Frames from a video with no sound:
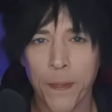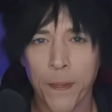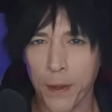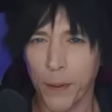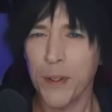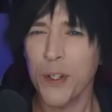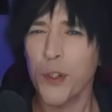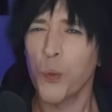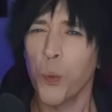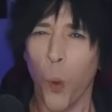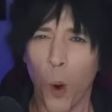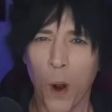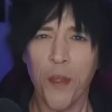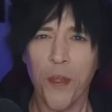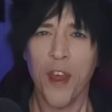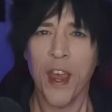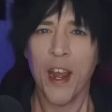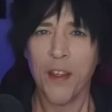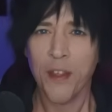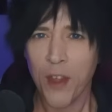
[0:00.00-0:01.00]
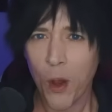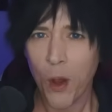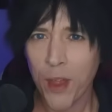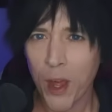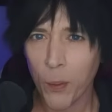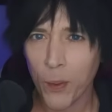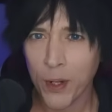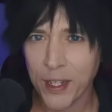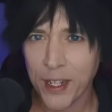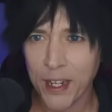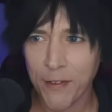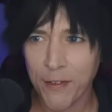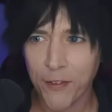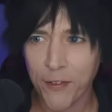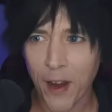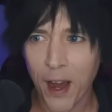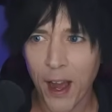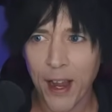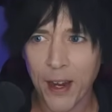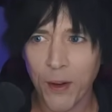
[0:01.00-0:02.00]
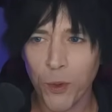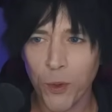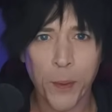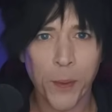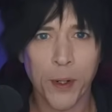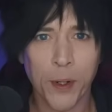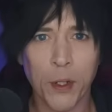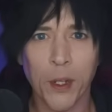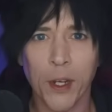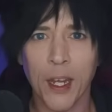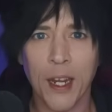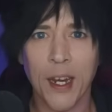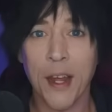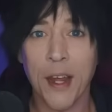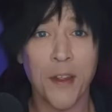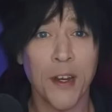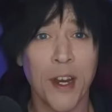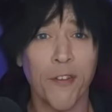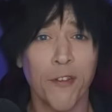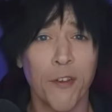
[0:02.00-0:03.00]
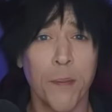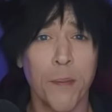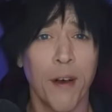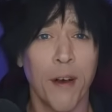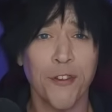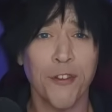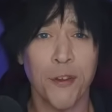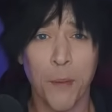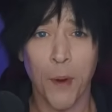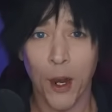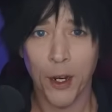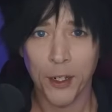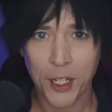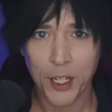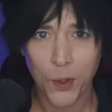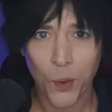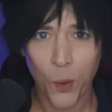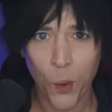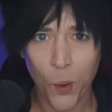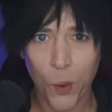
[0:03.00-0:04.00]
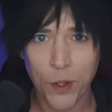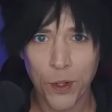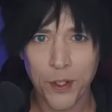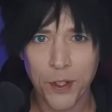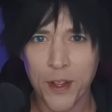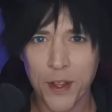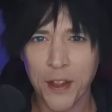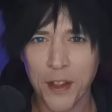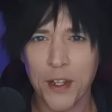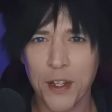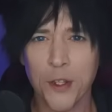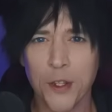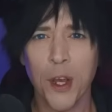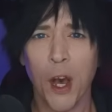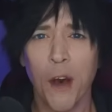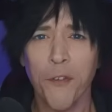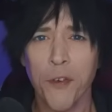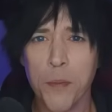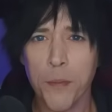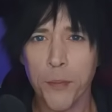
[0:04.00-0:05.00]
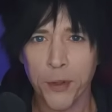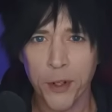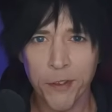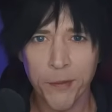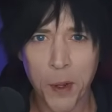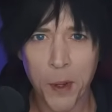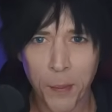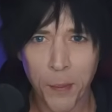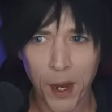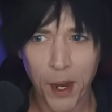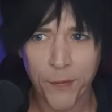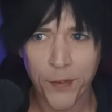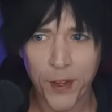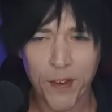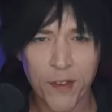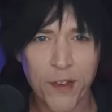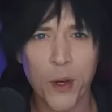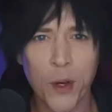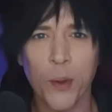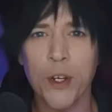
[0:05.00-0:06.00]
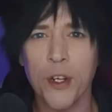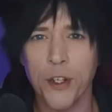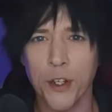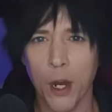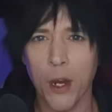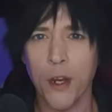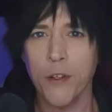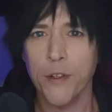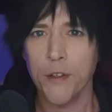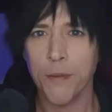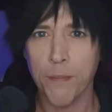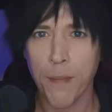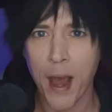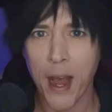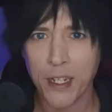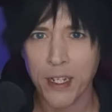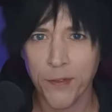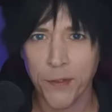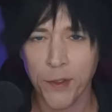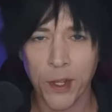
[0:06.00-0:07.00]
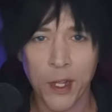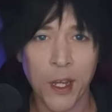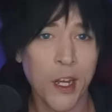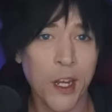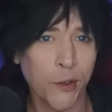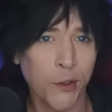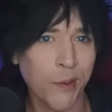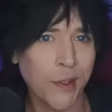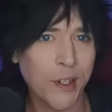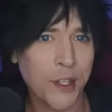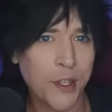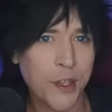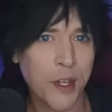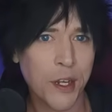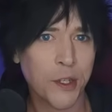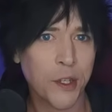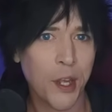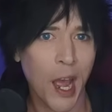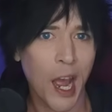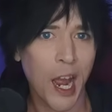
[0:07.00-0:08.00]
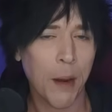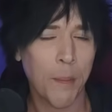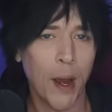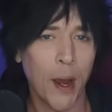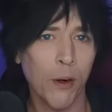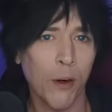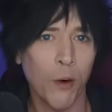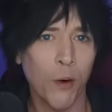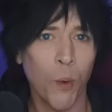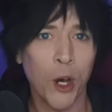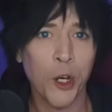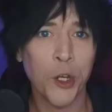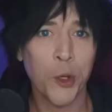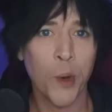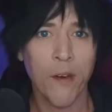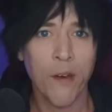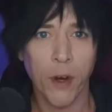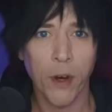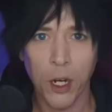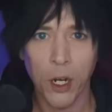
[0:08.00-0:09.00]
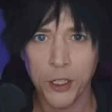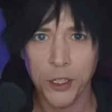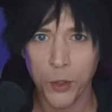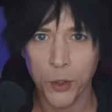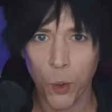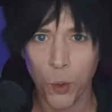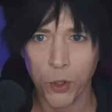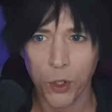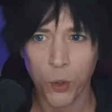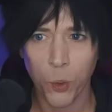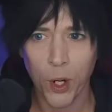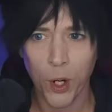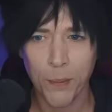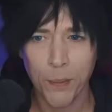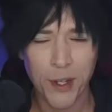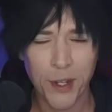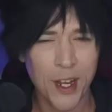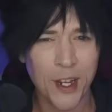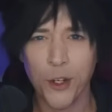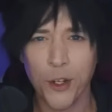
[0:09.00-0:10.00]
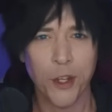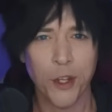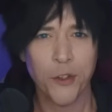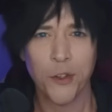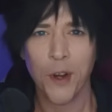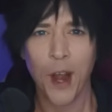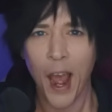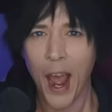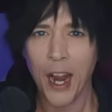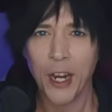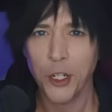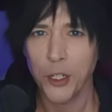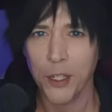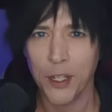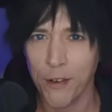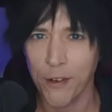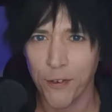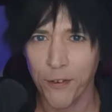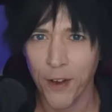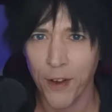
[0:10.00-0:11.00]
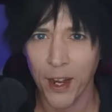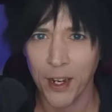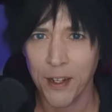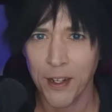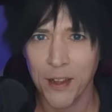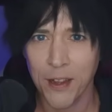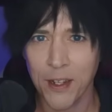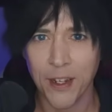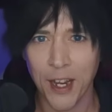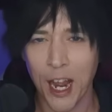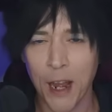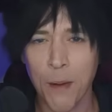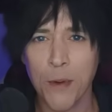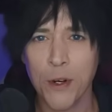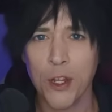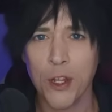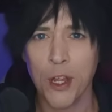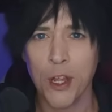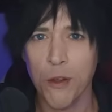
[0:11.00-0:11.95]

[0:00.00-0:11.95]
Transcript: There is one thing, though, that we did find when we were looking at the different buffs from hunting horns, and that the self-improvement buff, even though it does massively increase the attack power while you have a hunting horn equipped, it doesn't actually affect the damage that you